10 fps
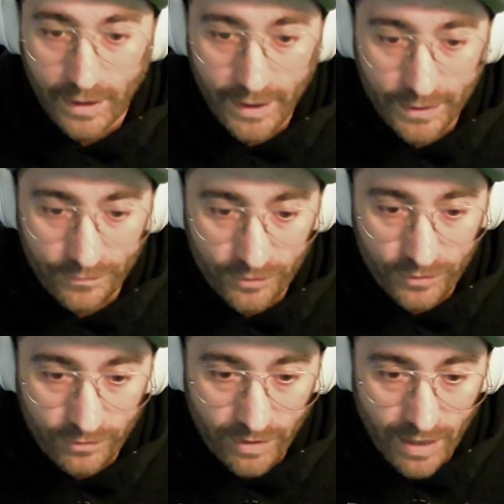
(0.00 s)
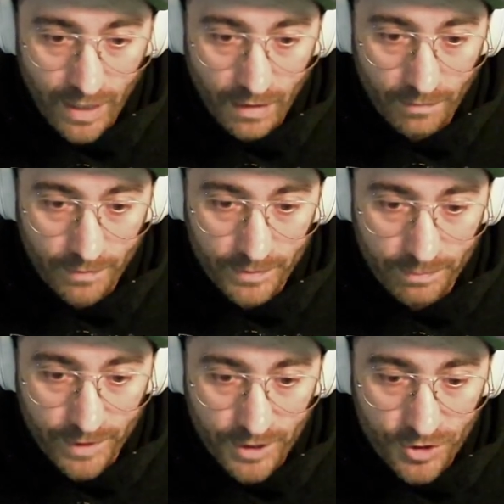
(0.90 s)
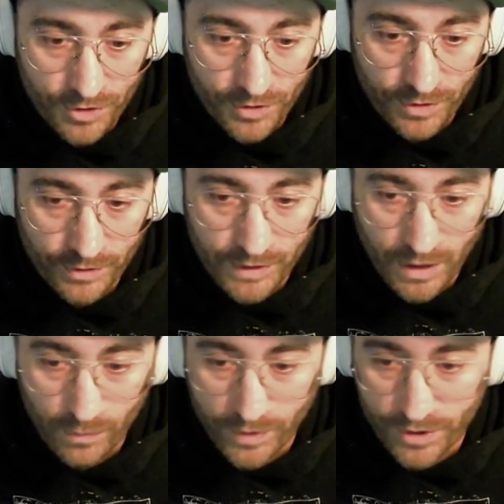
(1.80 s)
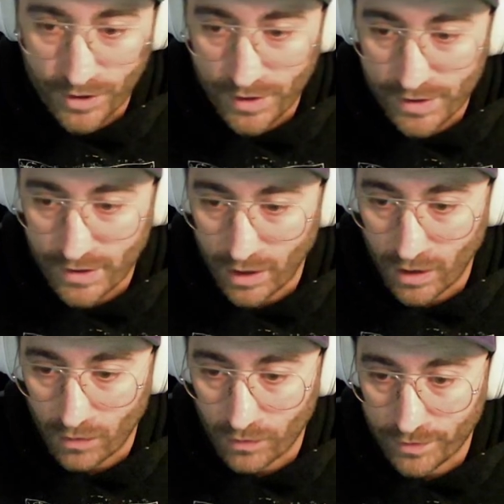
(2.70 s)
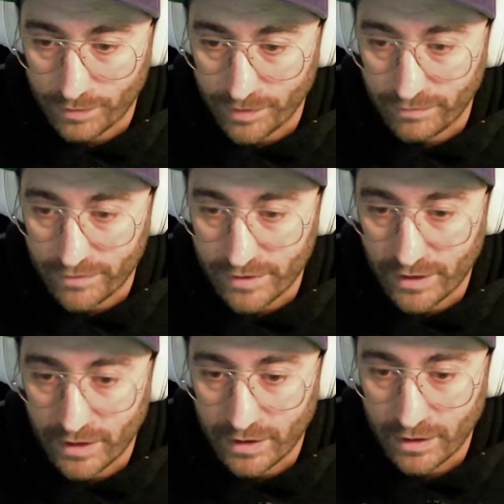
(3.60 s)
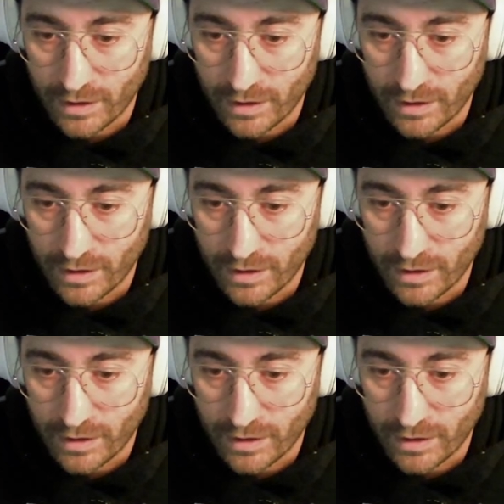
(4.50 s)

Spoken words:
and grab the picture that we just downloaded previously.